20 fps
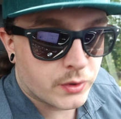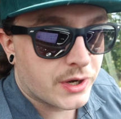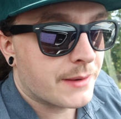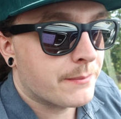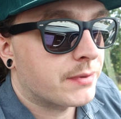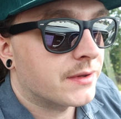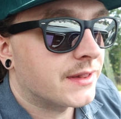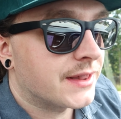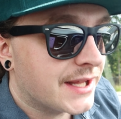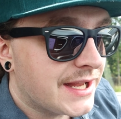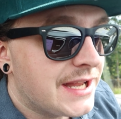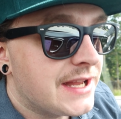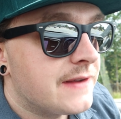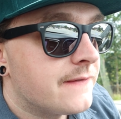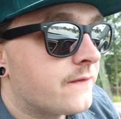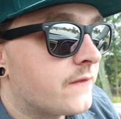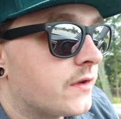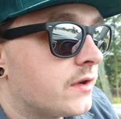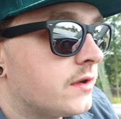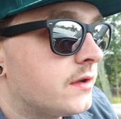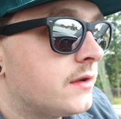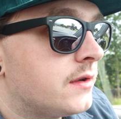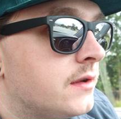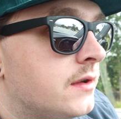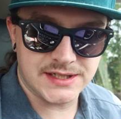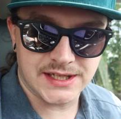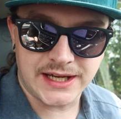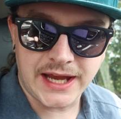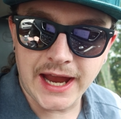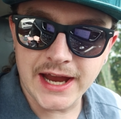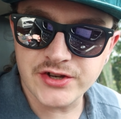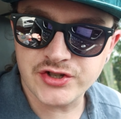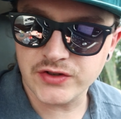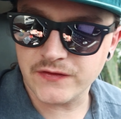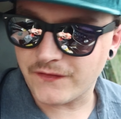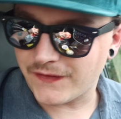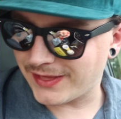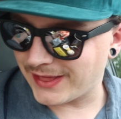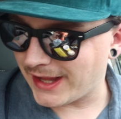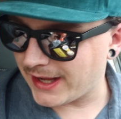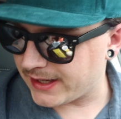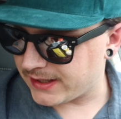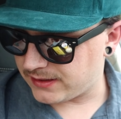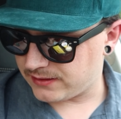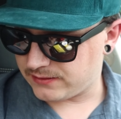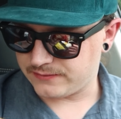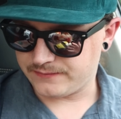what I believe is the Cajun Filet.